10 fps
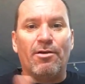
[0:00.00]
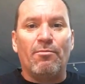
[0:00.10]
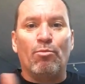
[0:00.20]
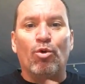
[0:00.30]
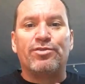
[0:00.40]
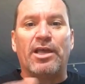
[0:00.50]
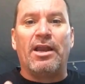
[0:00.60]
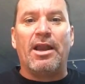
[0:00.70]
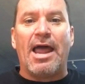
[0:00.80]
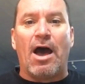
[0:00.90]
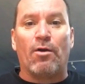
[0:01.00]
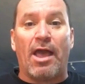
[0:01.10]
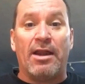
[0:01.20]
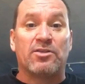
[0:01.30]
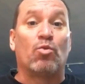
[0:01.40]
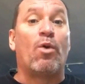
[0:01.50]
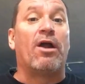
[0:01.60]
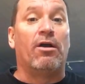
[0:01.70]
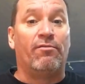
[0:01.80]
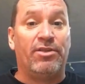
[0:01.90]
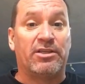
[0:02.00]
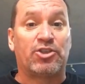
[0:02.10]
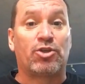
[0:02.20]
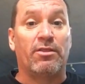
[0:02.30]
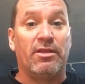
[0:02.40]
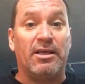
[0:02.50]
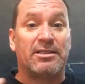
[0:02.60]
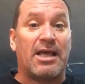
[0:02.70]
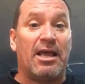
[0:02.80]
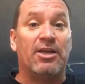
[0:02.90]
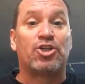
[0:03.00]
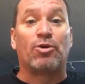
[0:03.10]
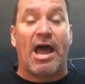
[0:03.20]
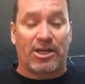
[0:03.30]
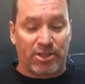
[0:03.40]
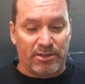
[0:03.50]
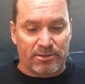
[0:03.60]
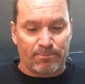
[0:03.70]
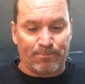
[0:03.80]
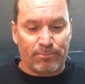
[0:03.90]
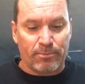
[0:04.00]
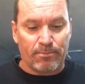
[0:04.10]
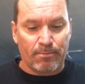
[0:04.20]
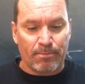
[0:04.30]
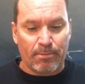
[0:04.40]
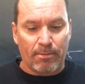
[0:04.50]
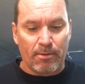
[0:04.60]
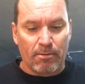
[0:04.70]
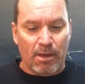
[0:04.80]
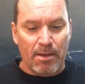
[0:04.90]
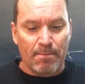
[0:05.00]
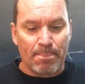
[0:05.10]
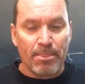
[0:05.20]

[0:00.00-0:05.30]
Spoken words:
moves in and out and is aware of these interactions. Okay?